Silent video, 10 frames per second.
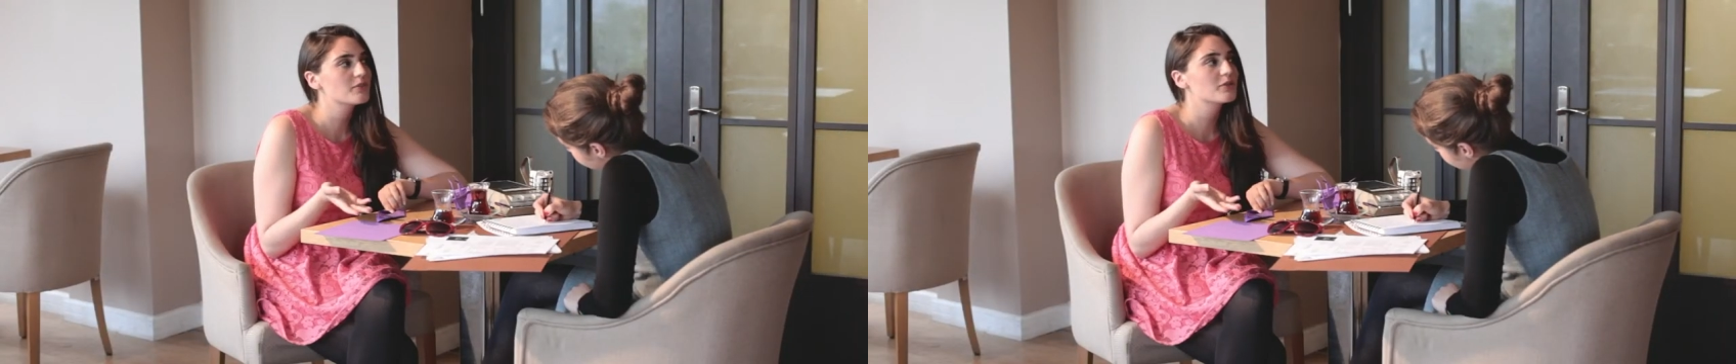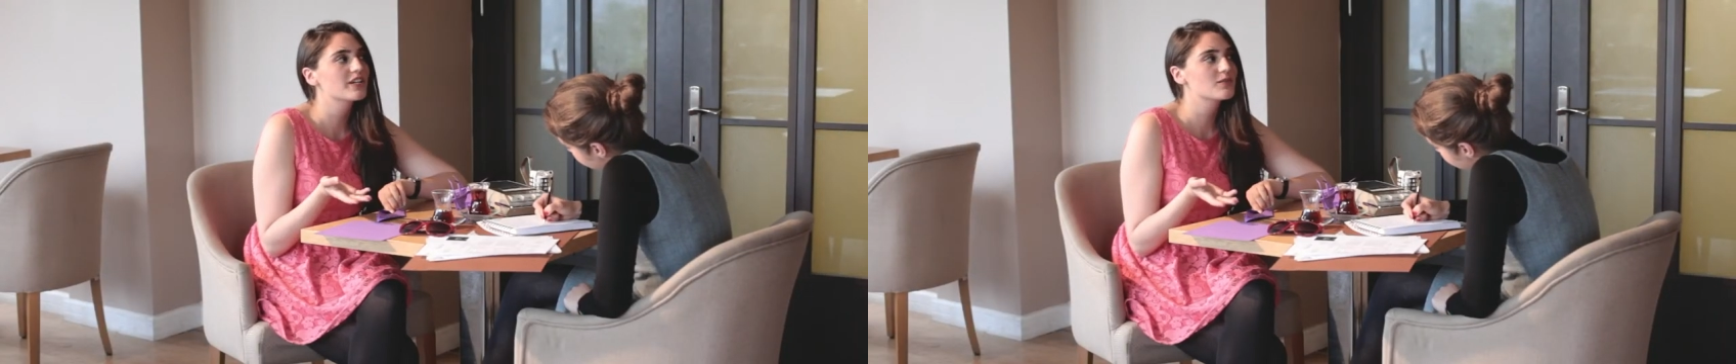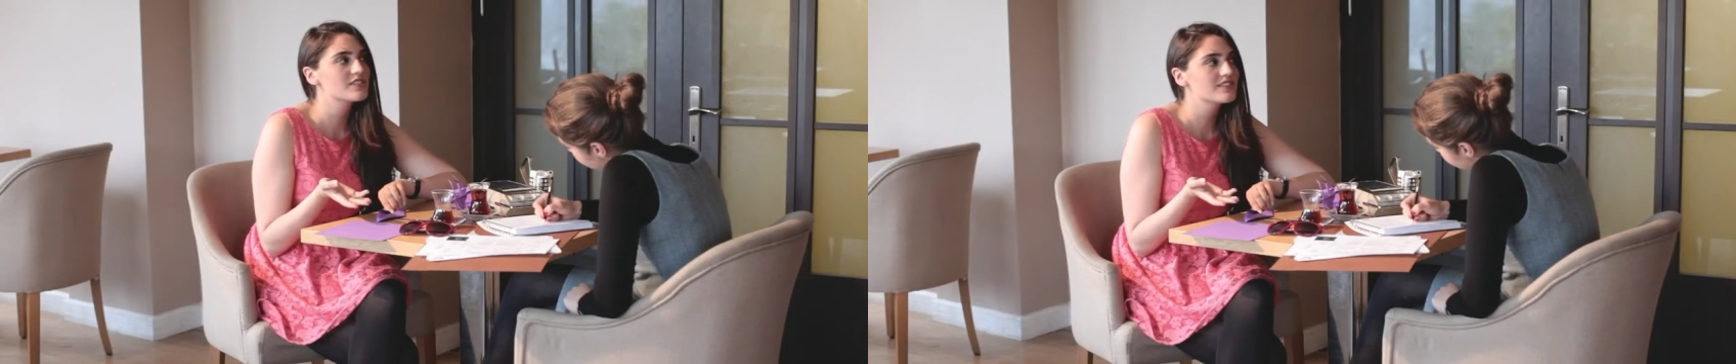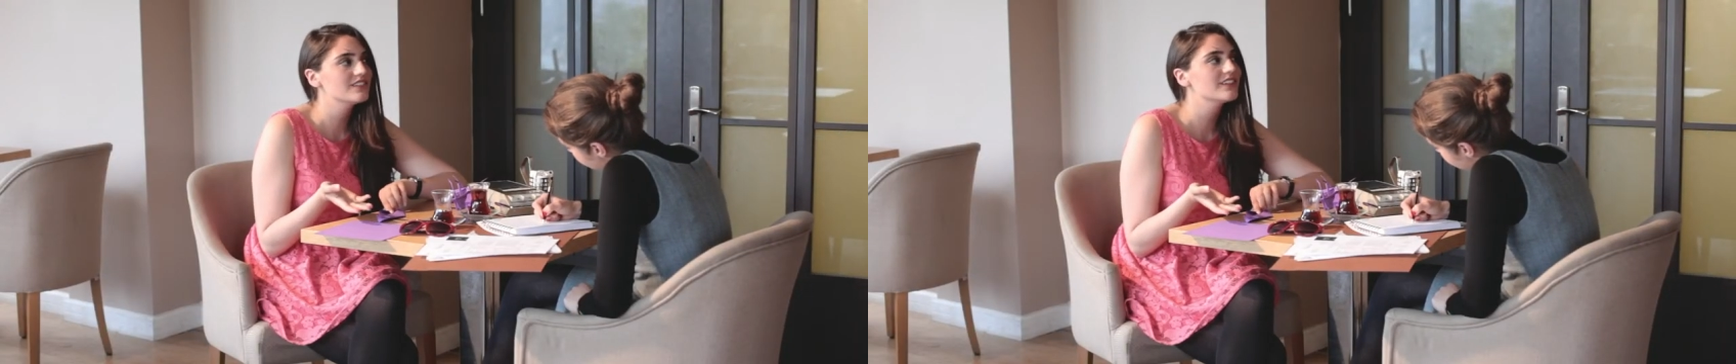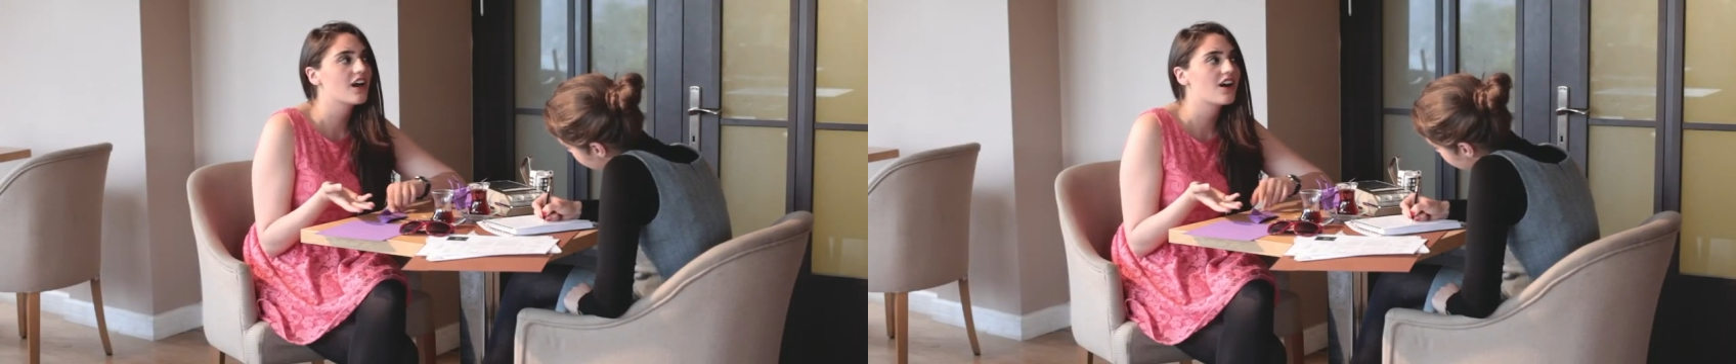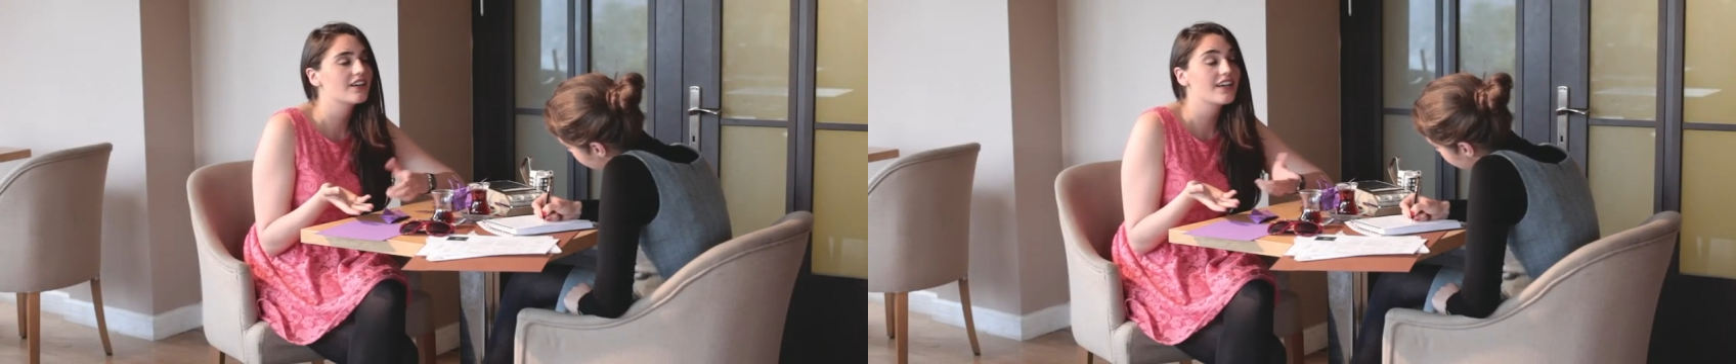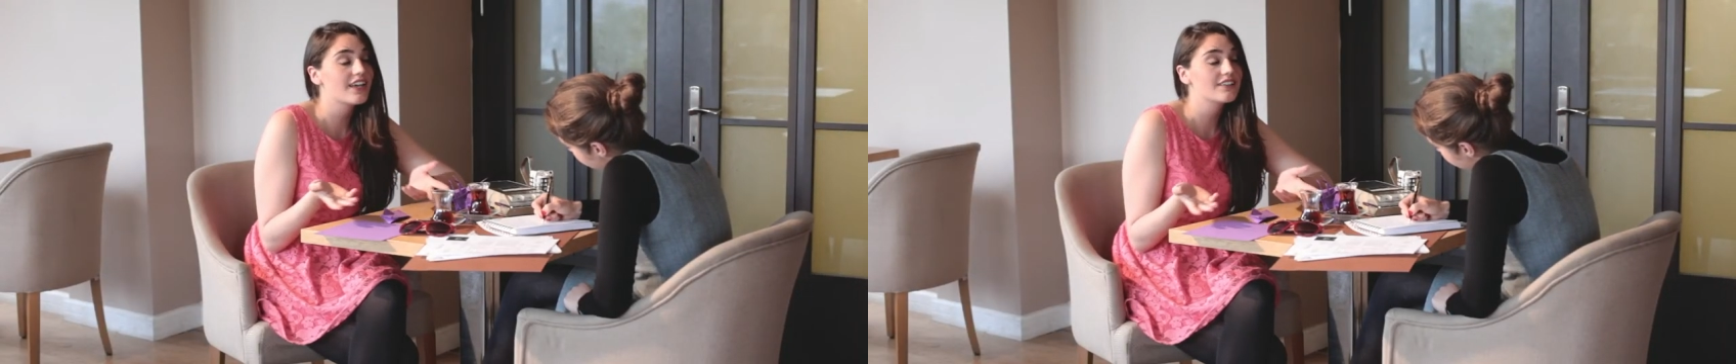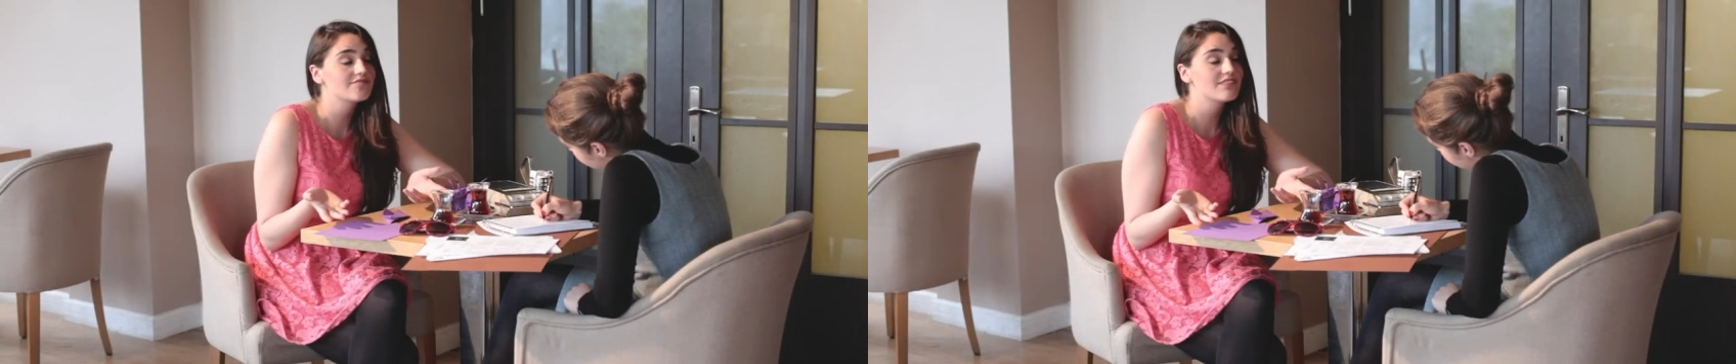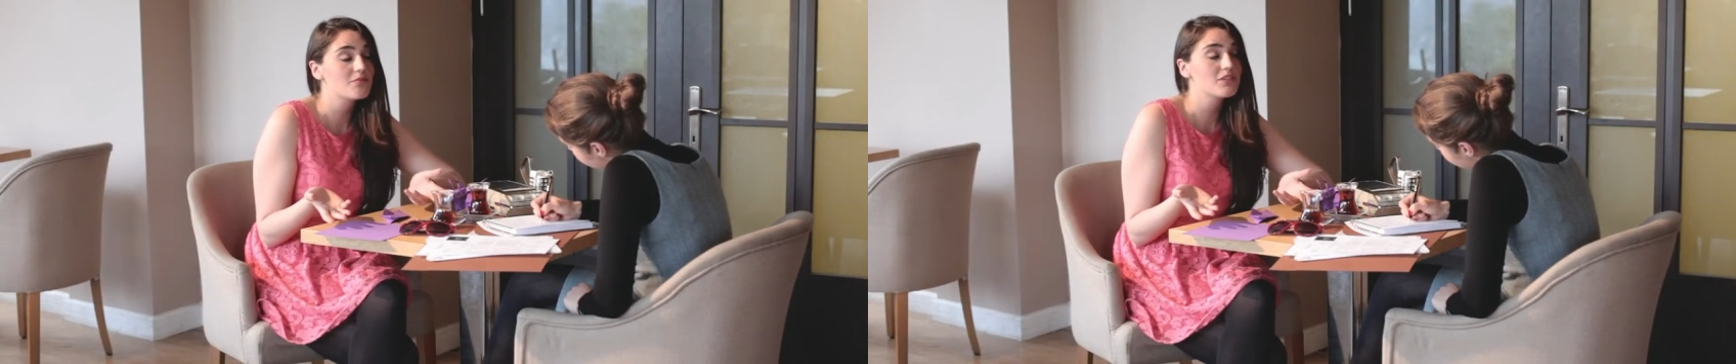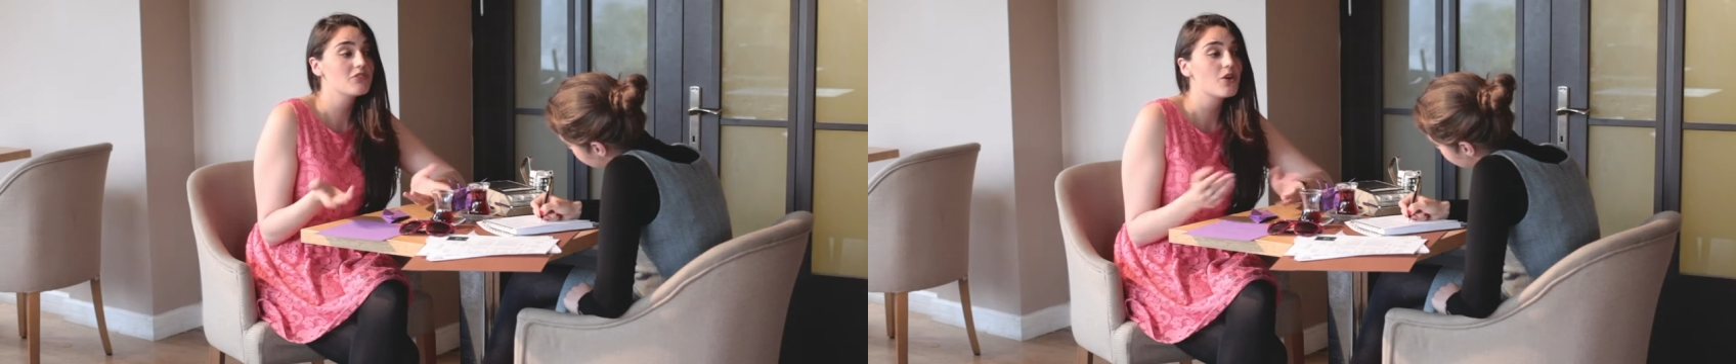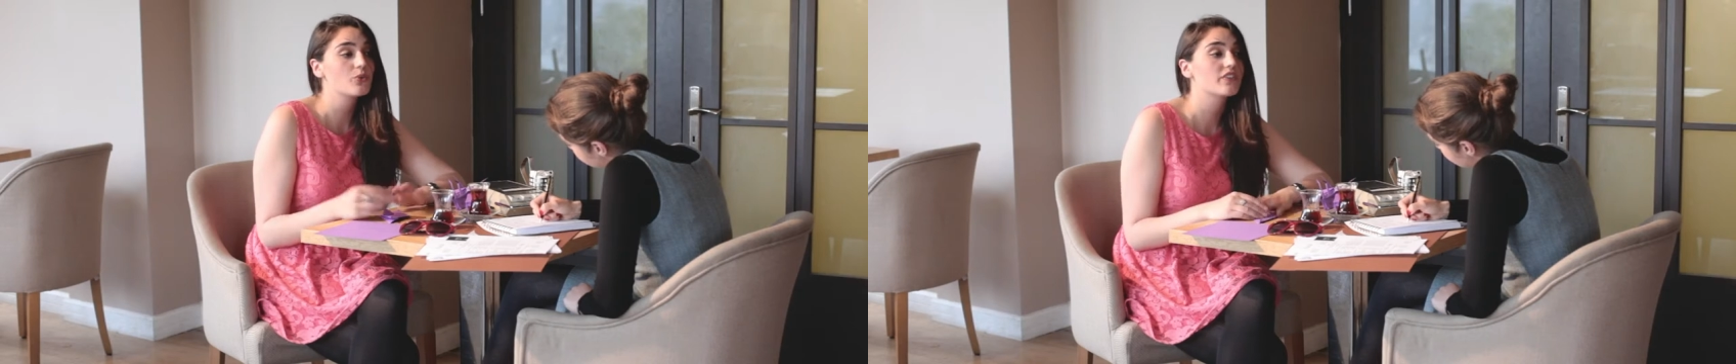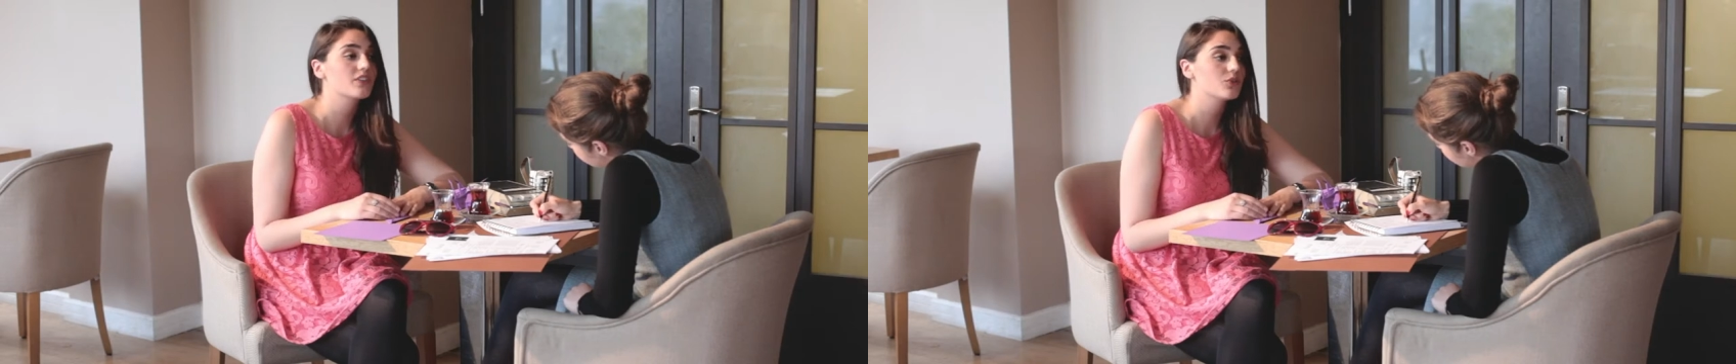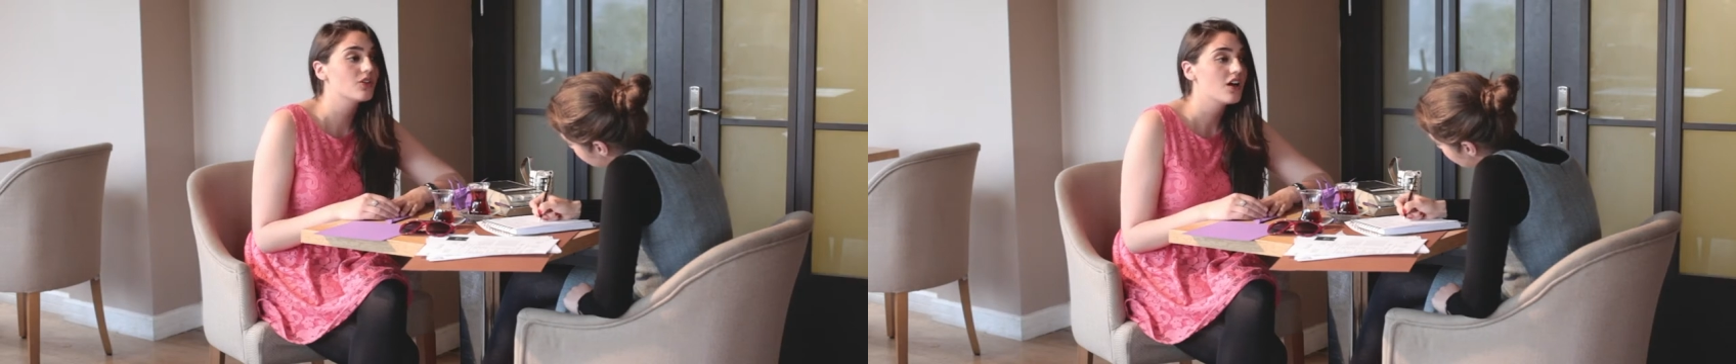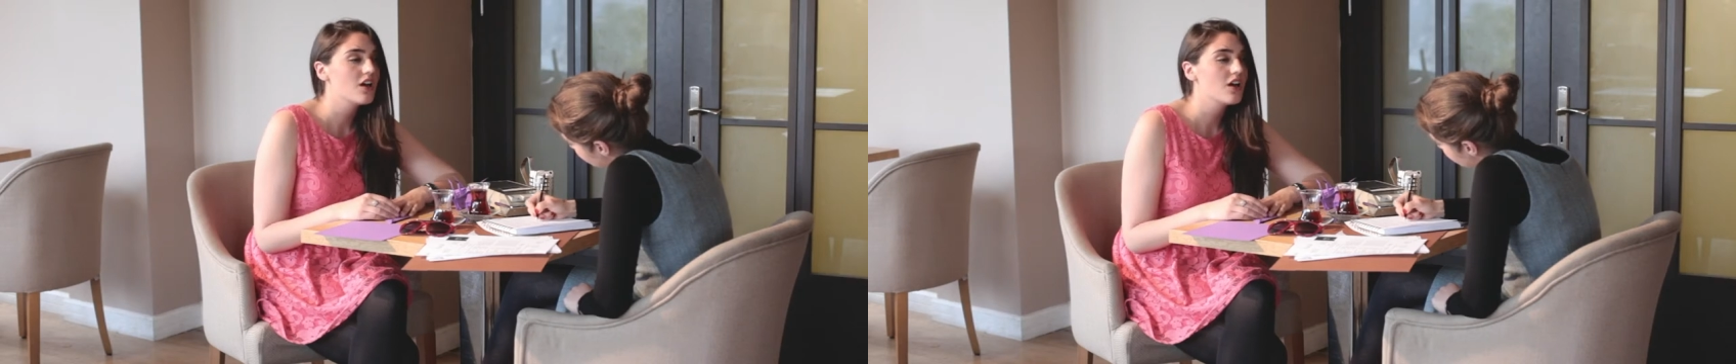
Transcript: me when I'm still young and let me grow with you.